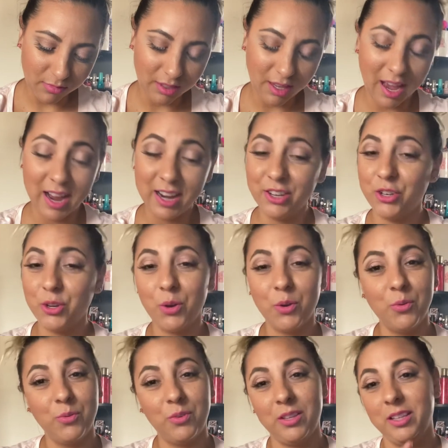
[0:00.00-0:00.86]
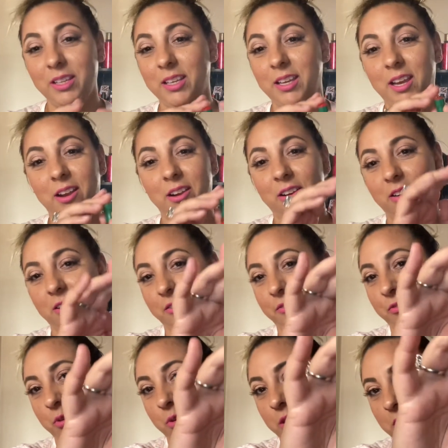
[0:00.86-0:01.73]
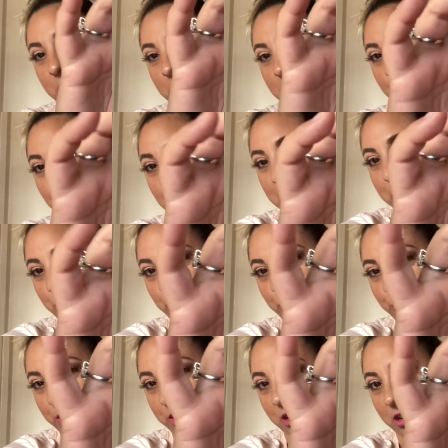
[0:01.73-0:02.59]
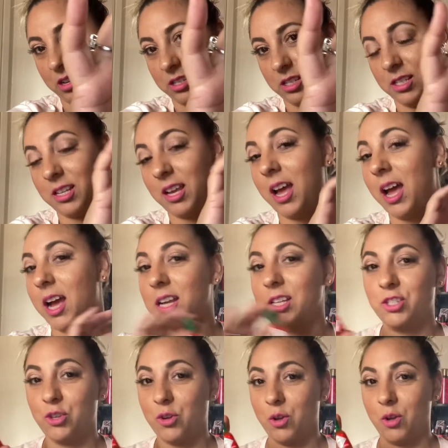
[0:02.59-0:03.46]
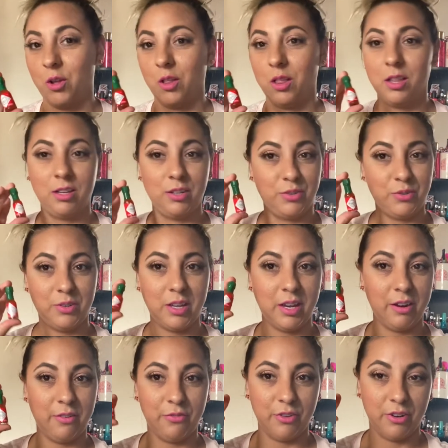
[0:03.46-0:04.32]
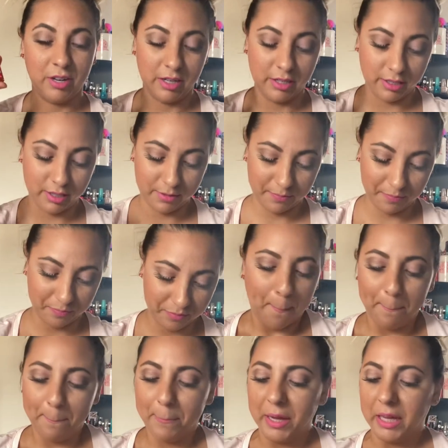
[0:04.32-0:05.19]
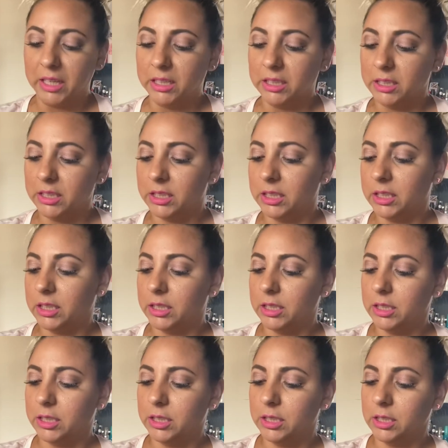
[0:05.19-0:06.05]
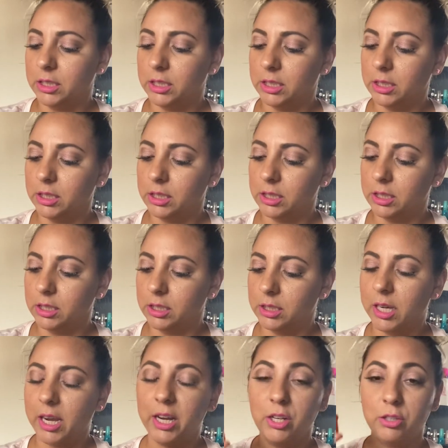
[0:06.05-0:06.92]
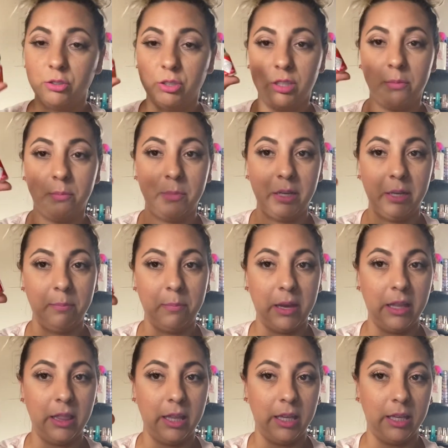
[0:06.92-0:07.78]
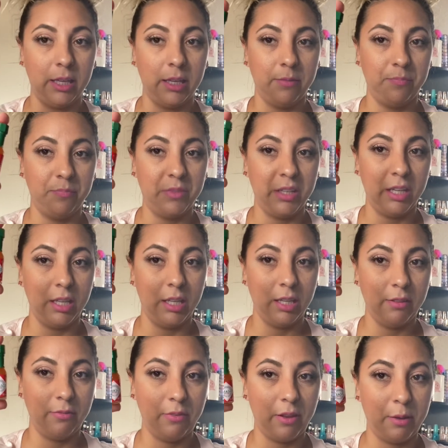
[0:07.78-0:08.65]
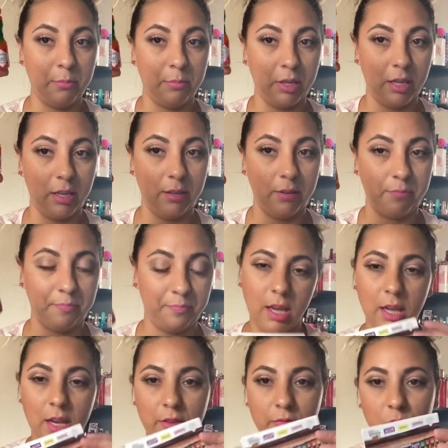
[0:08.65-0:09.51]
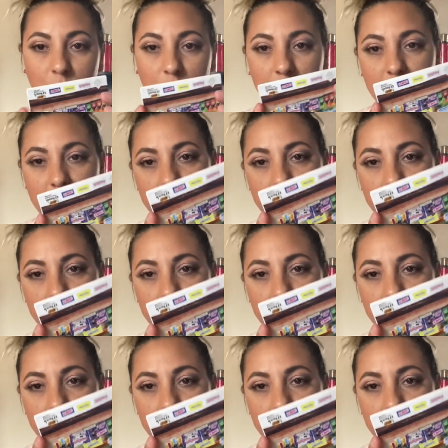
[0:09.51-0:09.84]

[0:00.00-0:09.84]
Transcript: I don't really care for Tabasco sauce at all. I don't care for it, but I know somebody might like it in the family. And of course